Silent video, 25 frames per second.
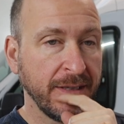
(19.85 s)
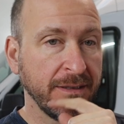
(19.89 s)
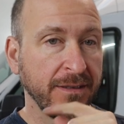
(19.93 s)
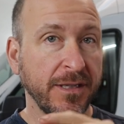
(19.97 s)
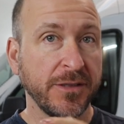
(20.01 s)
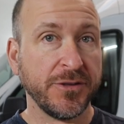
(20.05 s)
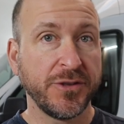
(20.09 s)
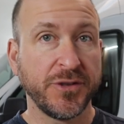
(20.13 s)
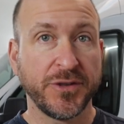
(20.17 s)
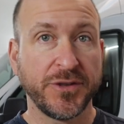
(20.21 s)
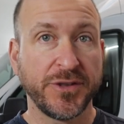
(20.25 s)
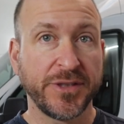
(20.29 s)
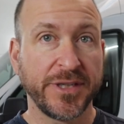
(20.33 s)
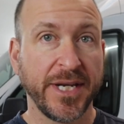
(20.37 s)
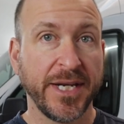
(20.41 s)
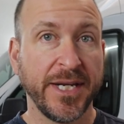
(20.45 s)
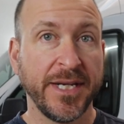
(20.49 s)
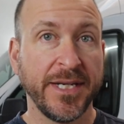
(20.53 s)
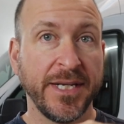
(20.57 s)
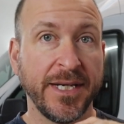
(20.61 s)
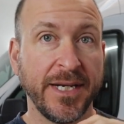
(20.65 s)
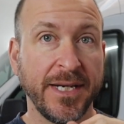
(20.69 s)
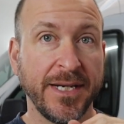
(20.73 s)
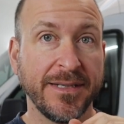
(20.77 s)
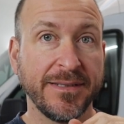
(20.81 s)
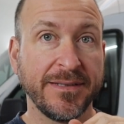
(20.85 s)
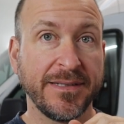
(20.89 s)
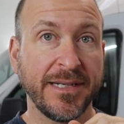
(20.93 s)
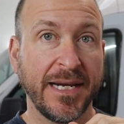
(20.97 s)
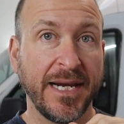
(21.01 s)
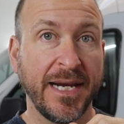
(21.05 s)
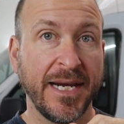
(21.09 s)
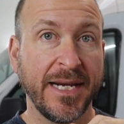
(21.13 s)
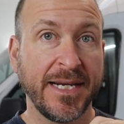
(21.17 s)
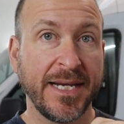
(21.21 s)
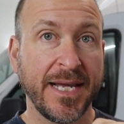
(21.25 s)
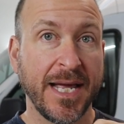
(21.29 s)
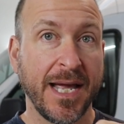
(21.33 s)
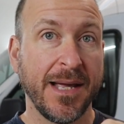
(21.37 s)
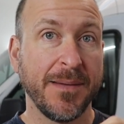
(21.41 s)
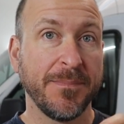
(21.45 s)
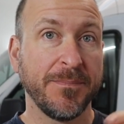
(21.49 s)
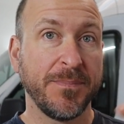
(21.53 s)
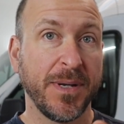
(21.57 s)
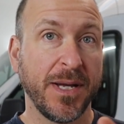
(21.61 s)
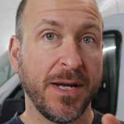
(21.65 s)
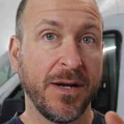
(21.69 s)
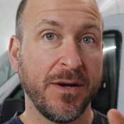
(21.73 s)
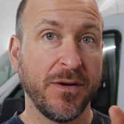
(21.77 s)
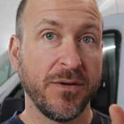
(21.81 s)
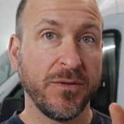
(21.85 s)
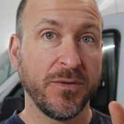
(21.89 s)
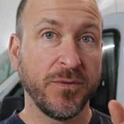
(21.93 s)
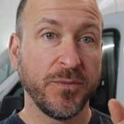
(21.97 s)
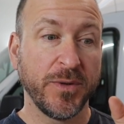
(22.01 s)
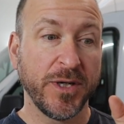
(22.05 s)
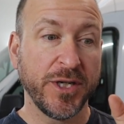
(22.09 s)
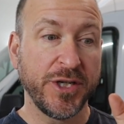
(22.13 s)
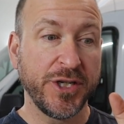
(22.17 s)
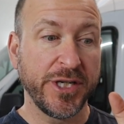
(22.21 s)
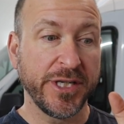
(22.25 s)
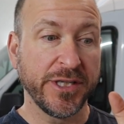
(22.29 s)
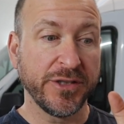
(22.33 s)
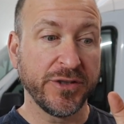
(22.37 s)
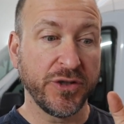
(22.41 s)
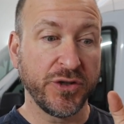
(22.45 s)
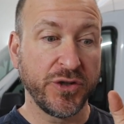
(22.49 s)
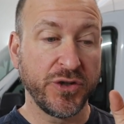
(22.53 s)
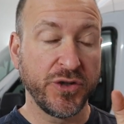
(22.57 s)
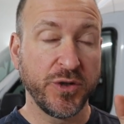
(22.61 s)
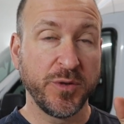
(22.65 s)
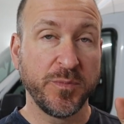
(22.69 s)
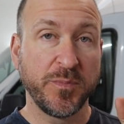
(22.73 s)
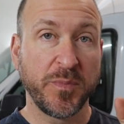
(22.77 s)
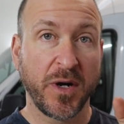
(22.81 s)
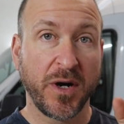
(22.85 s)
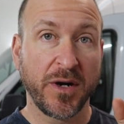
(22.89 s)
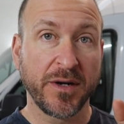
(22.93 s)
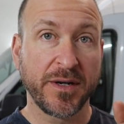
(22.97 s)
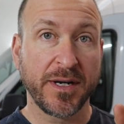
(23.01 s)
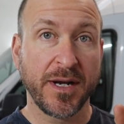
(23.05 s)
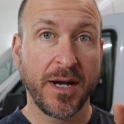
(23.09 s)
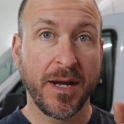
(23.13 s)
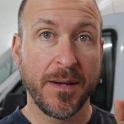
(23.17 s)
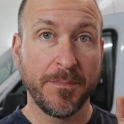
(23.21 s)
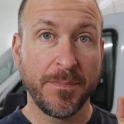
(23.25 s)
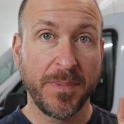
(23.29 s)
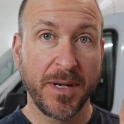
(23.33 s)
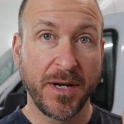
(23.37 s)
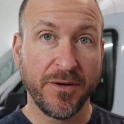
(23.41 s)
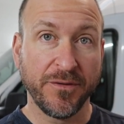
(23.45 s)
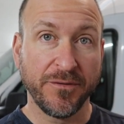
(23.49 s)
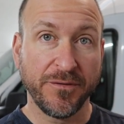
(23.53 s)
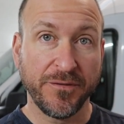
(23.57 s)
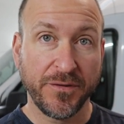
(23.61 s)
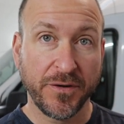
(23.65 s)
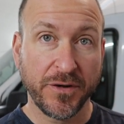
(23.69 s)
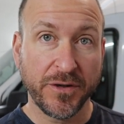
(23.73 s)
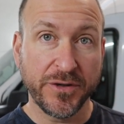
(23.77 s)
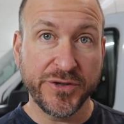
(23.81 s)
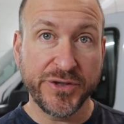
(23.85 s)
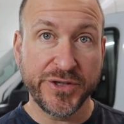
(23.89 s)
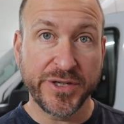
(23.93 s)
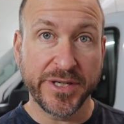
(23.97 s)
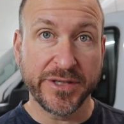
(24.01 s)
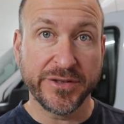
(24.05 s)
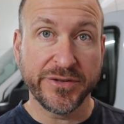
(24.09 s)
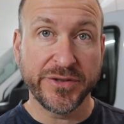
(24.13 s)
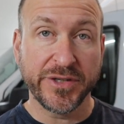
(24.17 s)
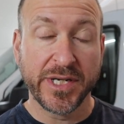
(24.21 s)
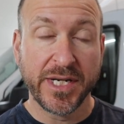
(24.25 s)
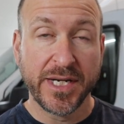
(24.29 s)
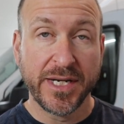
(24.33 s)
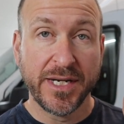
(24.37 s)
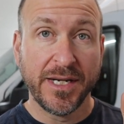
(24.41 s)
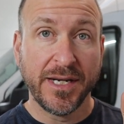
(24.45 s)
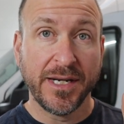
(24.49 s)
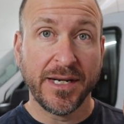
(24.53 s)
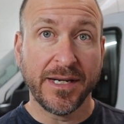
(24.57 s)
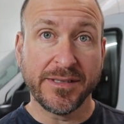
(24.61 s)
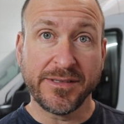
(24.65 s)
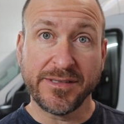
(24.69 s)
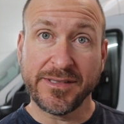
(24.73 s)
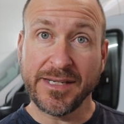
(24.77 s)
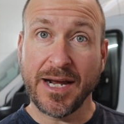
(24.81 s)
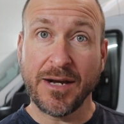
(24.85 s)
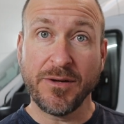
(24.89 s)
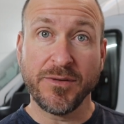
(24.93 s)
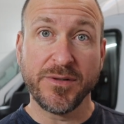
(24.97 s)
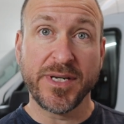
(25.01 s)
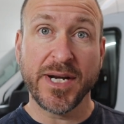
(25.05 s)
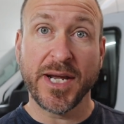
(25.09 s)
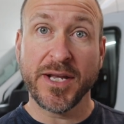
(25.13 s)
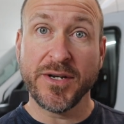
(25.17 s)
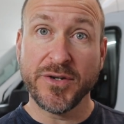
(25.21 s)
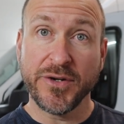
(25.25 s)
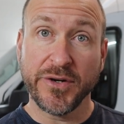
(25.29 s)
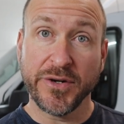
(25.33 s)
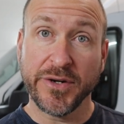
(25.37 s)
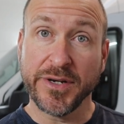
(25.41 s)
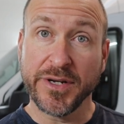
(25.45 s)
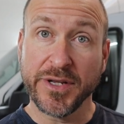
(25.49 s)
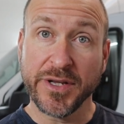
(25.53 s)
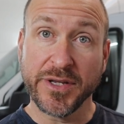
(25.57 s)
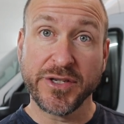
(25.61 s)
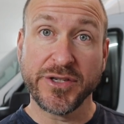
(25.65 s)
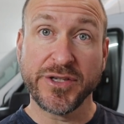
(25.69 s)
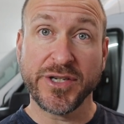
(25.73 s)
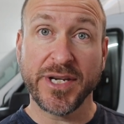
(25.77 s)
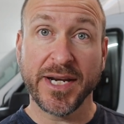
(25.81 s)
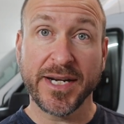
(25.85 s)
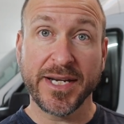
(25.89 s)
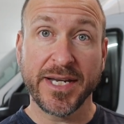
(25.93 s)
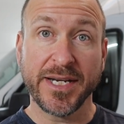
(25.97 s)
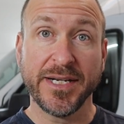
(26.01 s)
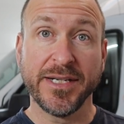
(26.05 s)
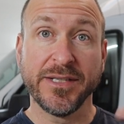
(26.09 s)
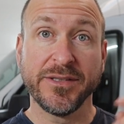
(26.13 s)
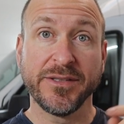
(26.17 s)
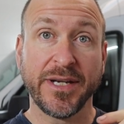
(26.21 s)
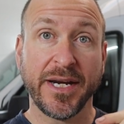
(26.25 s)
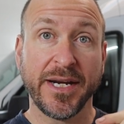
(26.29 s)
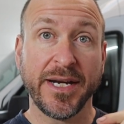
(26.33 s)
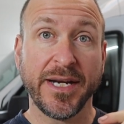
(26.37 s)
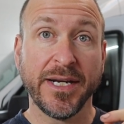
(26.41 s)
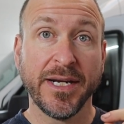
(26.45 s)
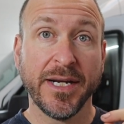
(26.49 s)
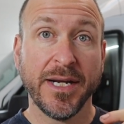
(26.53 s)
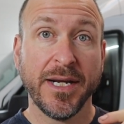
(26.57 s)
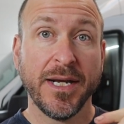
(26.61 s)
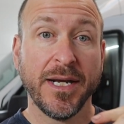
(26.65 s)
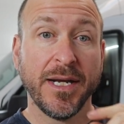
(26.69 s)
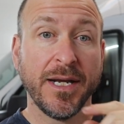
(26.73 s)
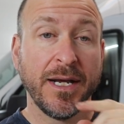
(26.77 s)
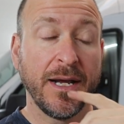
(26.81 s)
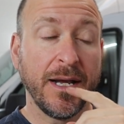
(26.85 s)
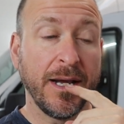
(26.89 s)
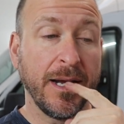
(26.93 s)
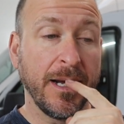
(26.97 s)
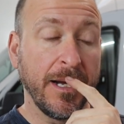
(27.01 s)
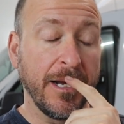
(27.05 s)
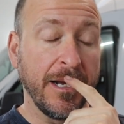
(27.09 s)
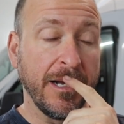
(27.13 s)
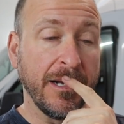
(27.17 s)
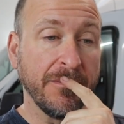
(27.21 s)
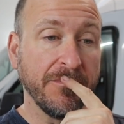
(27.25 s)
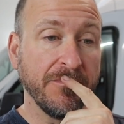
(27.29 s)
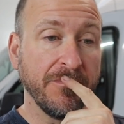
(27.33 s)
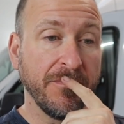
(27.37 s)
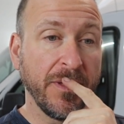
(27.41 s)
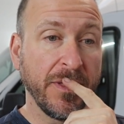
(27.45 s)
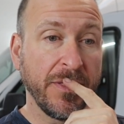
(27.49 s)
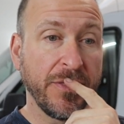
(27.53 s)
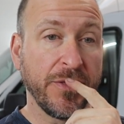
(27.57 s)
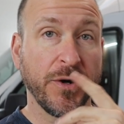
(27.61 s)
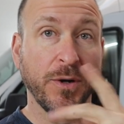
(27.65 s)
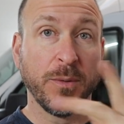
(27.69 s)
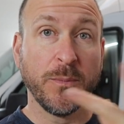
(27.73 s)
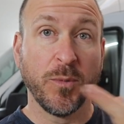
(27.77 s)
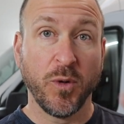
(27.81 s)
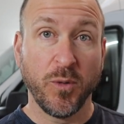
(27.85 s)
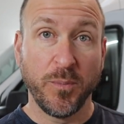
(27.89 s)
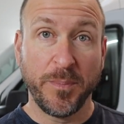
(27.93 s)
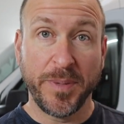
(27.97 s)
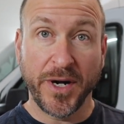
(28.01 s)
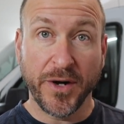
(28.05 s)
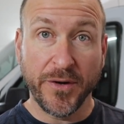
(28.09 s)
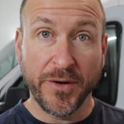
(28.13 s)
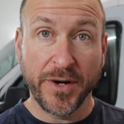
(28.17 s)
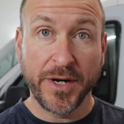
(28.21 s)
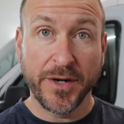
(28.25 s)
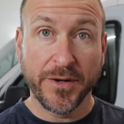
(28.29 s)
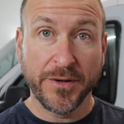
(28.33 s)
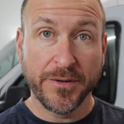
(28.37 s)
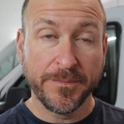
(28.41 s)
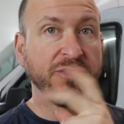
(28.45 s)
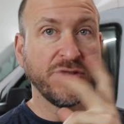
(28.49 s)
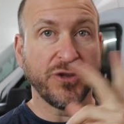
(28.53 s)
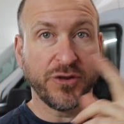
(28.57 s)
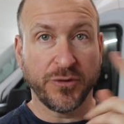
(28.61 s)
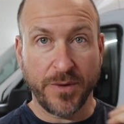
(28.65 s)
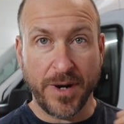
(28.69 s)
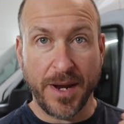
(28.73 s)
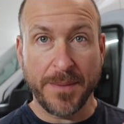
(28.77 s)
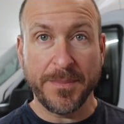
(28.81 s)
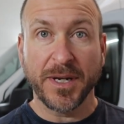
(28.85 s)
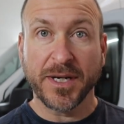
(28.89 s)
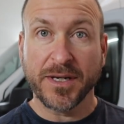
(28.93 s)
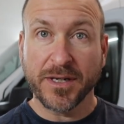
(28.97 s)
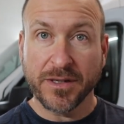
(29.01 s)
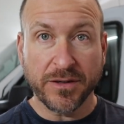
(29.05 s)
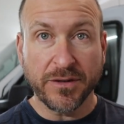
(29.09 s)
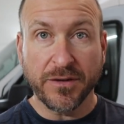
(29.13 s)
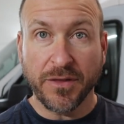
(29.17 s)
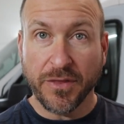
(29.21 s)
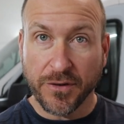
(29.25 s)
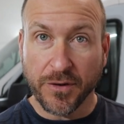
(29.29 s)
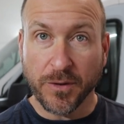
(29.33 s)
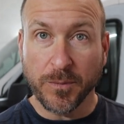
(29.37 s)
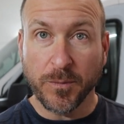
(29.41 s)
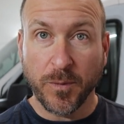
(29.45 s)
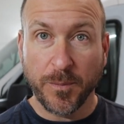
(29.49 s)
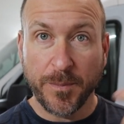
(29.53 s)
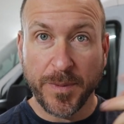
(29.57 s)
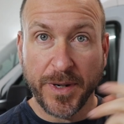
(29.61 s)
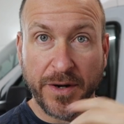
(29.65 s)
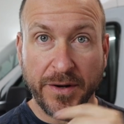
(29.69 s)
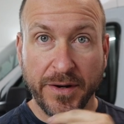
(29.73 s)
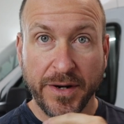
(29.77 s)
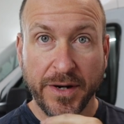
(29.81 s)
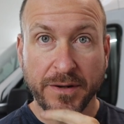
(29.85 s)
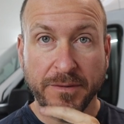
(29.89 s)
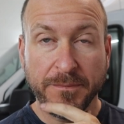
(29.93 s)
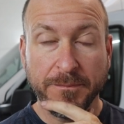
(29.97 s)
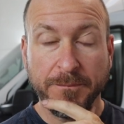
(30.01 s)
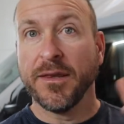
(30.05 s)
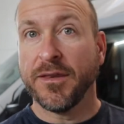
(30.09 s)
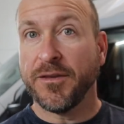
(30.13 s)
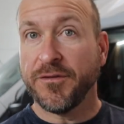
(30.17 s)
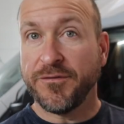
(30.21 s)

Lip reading: Lizard skin is a compound, which is a two-part compound. First is a sound deadener, and the second is a thermal barrier, ceramic thermal barrier.